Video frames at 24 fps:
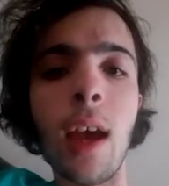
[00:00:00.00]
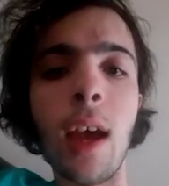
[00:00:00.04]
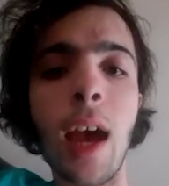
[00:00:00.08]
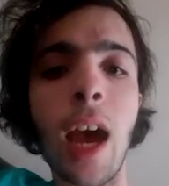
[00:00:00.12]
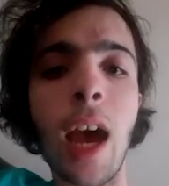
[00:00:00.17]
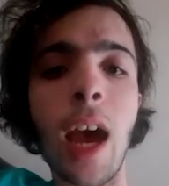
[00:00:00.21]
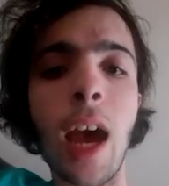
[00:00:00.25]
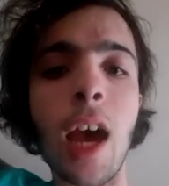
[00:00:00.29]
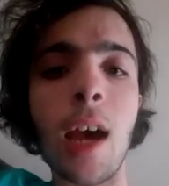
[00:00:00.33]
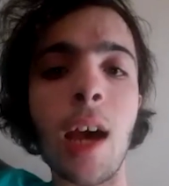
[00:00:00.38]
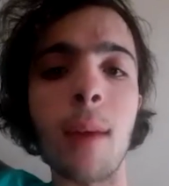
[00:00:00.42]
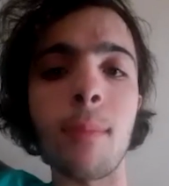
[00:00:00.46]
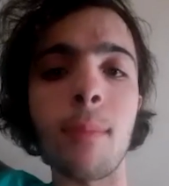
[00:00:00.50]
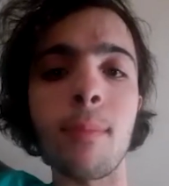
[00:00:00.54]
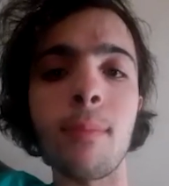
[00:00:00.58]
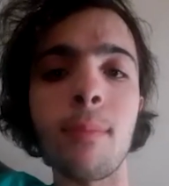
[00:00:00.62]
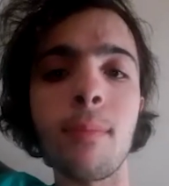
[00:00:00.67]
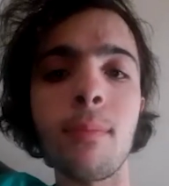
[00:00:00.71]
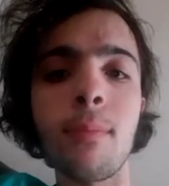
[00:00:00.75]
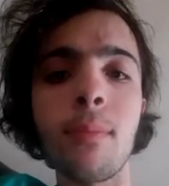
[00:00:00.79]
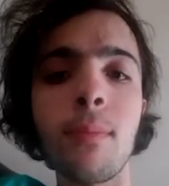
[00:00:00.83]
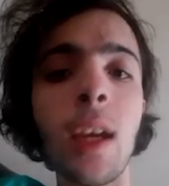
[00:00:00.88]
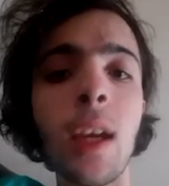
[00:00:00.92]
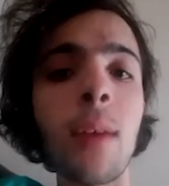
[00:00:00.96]

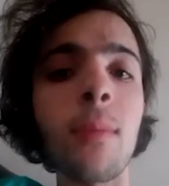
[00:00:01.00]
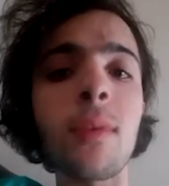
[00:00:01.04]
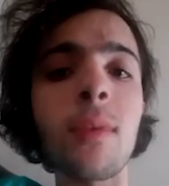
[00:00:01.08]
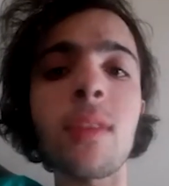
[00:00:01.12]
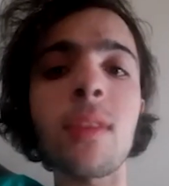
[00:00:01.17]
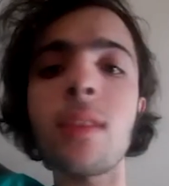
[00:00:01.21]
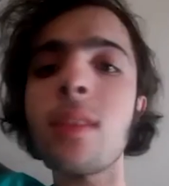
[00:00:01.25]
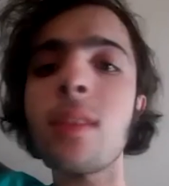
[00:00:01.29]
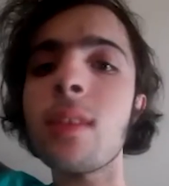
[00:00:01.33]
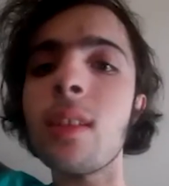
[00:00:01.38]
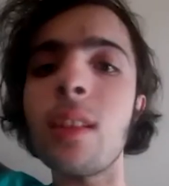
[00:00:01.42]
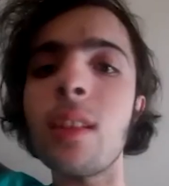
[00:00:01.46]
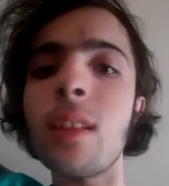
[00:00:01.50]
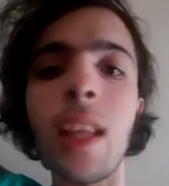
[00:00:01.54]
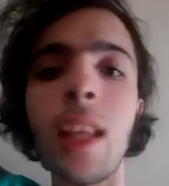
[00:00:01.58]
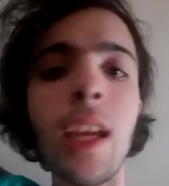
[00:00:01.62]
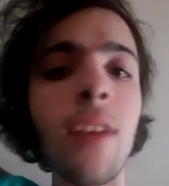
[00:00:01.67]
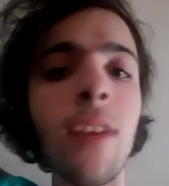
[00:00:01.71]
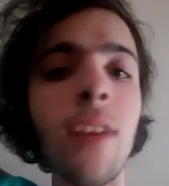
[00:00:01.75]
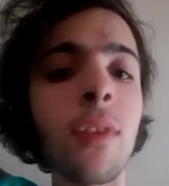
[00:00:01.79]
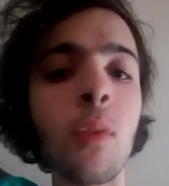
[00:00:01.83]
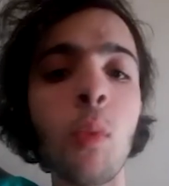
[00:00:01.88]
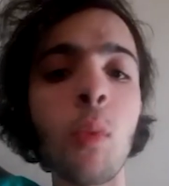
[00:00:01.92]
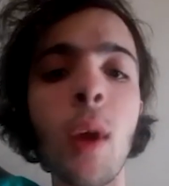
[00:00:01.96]

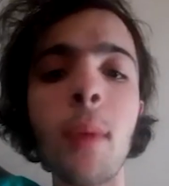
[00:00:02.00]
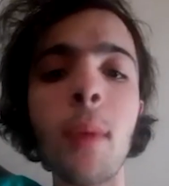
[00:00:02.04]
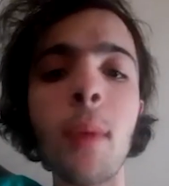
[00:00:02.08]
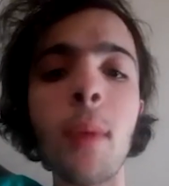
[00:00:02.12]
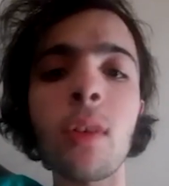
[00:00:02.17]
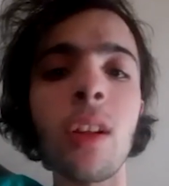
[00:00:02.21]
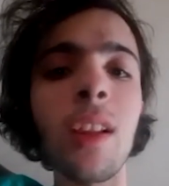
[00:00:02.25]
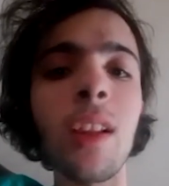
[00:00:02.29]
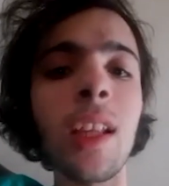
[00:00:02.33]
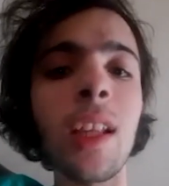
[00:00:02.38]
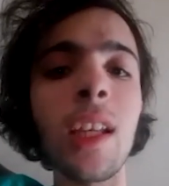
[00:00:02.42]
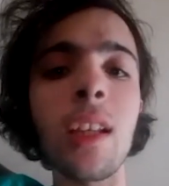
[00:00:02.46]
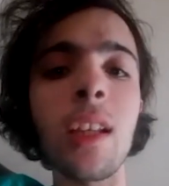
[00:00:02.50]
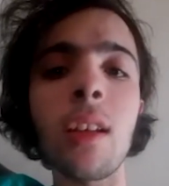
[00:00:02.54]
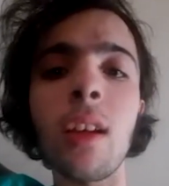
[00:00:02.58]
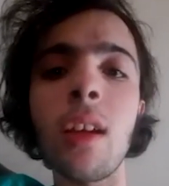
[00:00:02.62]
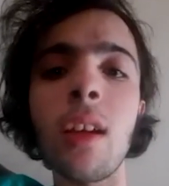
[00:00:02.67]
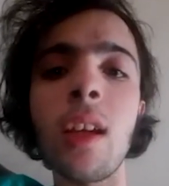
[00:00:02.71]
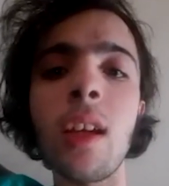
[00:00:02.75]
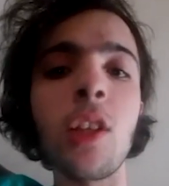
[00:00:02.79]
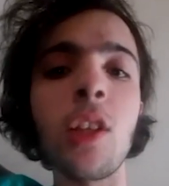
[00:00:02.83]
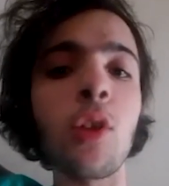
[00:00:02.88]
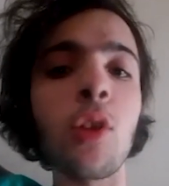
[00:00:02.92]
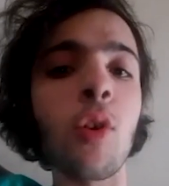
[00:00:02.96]
Leave the website link
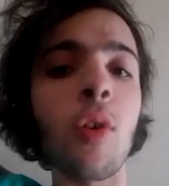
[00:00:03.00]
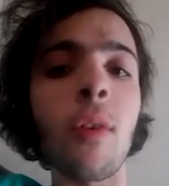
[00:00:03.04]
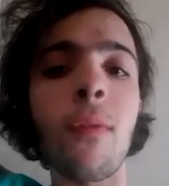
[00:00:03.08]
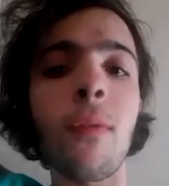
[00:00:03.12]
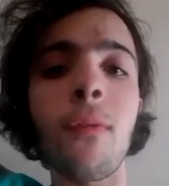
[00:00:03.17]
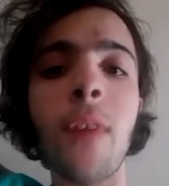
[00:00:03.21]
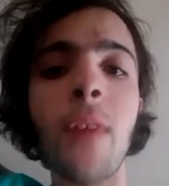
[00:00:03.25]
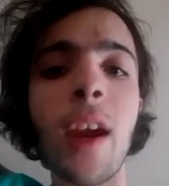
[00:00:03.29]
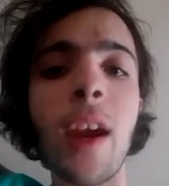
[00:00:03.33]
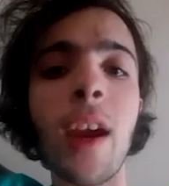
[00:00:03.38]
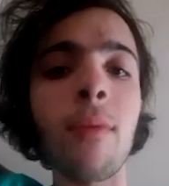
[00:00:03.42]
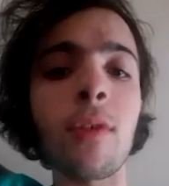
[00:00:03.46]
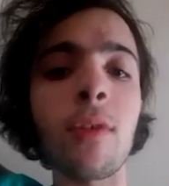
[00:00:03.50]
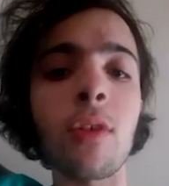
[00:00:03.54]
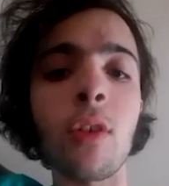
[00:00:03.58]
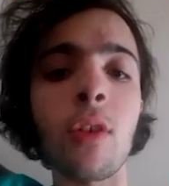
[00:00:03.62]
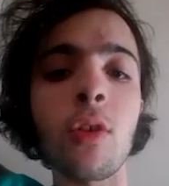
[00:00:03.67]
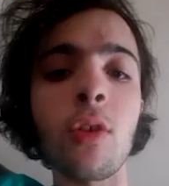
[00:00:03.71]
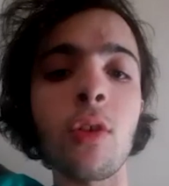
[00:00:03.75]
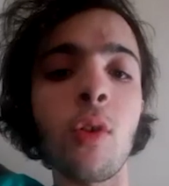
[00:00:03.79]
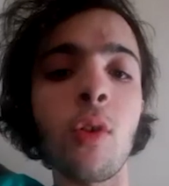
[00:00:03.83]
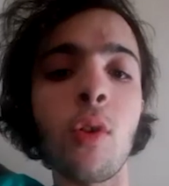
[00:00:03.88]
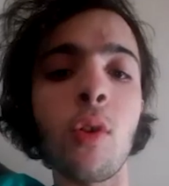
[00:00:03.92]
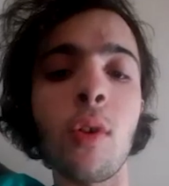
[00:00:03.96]
in your favorites on
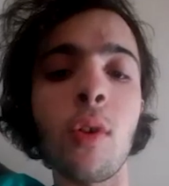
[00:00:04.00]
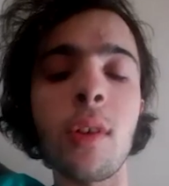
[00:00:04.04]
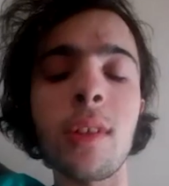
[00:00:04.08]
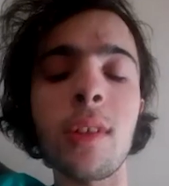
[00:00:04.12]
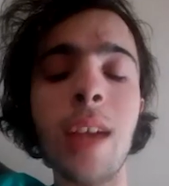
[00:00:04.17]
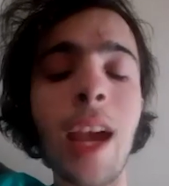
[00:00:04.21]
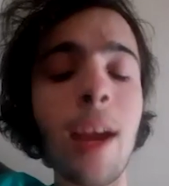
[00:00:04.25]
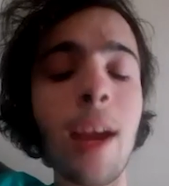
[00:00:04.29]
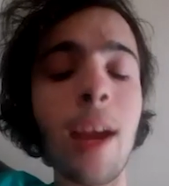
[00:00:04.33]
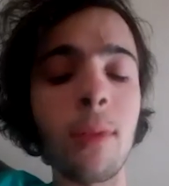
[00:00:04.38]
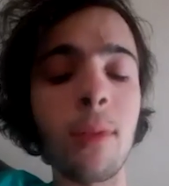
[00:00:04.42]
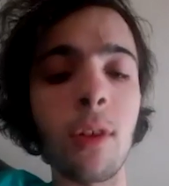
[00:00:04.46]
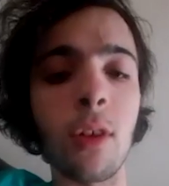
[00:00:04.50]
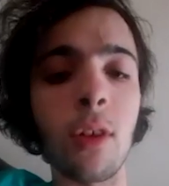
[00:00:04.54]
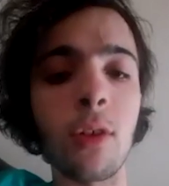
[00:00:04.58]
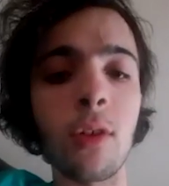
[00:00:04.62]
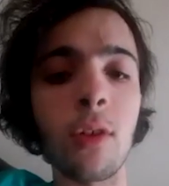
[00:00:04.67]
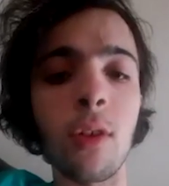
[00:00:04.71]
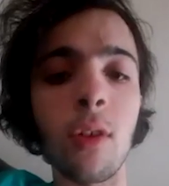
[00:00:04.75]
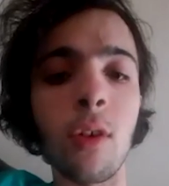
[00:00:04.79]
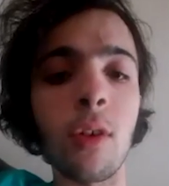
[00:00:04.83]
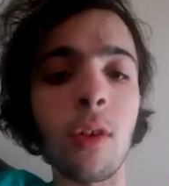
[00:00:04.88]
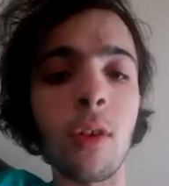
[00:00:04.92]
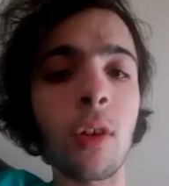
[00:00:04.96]
your tabs, on
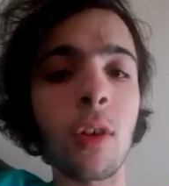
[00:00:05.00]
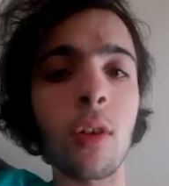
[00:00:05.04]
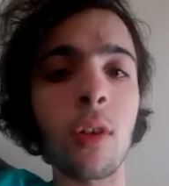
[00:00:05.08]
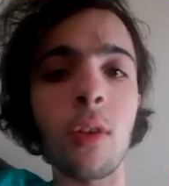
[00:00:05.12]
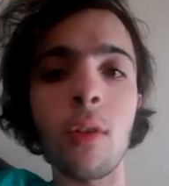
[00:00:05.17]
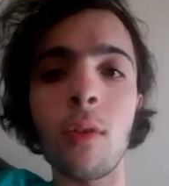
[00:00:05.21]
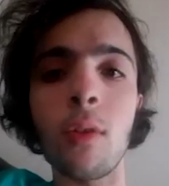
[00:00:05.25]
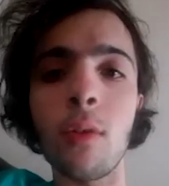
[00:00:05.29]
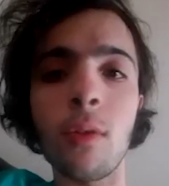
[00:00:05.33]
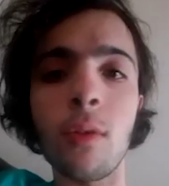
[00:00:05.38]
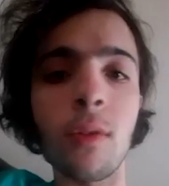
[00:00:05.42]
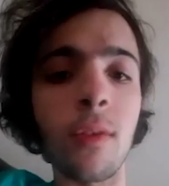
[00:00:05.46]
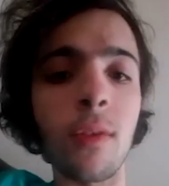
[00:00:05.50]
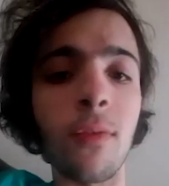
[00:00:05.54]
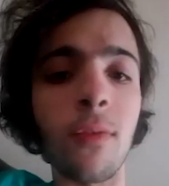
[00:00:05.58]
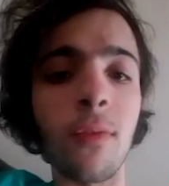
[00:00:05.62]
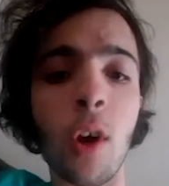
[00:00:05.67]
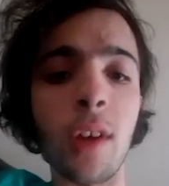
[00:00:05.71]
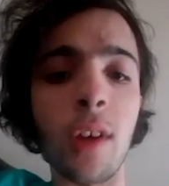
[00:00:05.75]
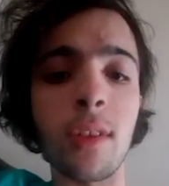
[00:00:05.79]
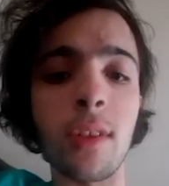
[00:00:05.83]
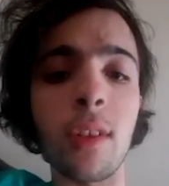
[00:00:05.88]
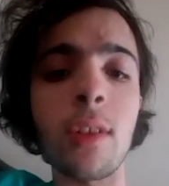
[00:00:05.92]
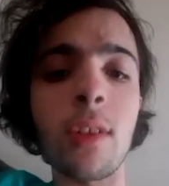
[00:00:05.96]
your
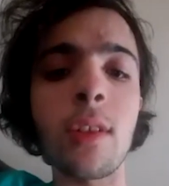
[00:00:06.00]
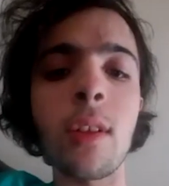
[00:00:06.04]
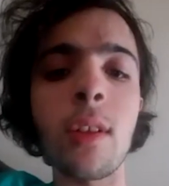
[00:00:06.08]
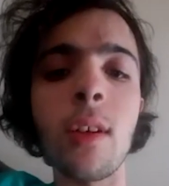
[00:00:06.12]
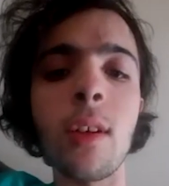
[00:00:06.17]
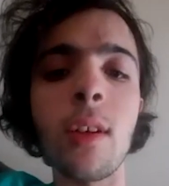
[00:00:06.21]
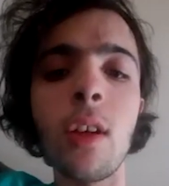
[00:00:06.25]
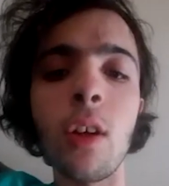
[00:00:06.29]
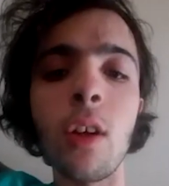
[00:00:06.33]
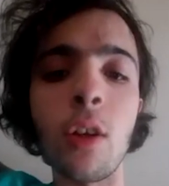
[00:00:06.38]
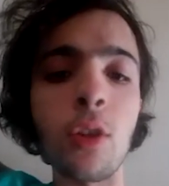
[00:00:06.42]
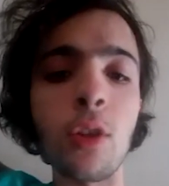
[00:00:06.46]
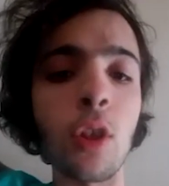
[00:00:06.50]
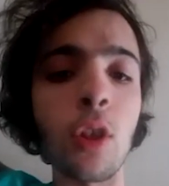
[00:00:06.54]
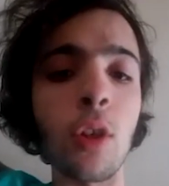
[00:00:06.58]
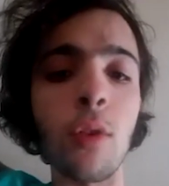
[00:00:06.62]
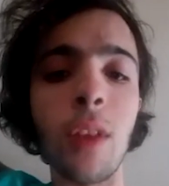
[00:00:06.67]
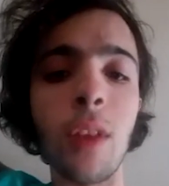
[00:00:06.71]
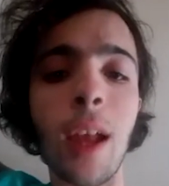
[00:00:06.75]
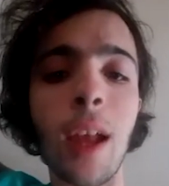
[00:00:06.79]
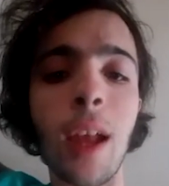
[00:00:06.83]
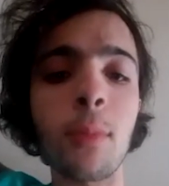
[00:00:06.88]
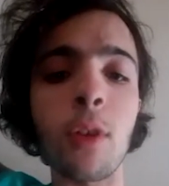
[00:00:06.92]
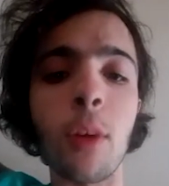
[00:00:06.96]
devices, on your
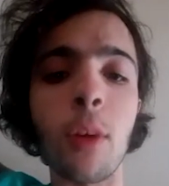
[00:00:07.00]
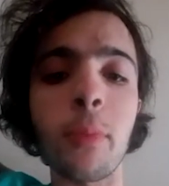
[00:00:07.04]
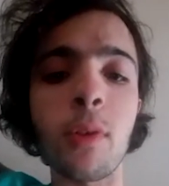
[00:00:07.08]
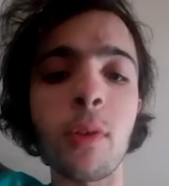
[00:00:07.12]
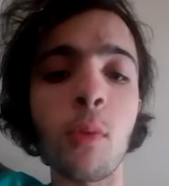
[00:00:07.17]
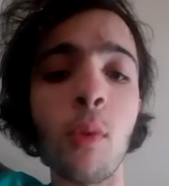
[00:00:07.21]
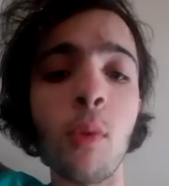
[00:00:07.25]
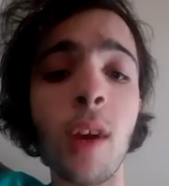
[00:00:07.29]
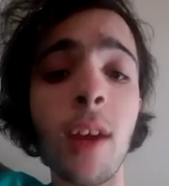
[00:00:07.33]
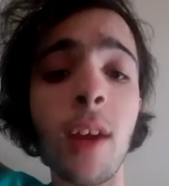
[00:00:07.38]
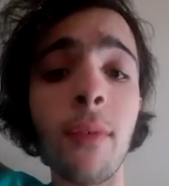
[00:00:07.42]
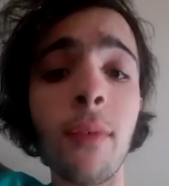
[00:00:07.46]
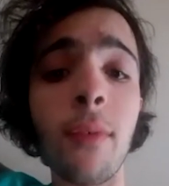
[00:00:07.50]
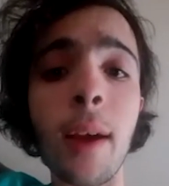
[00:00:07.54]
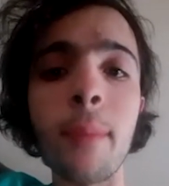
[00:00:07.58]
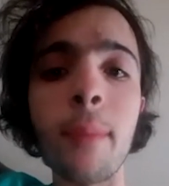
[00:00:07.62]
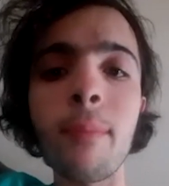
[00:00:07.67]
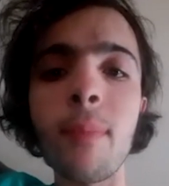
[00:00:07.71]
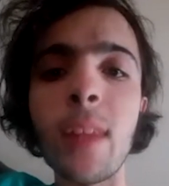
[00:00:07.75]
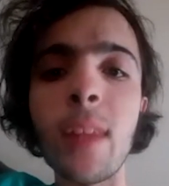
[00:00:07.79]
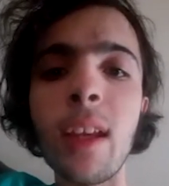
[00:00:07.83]
laptops or whatever.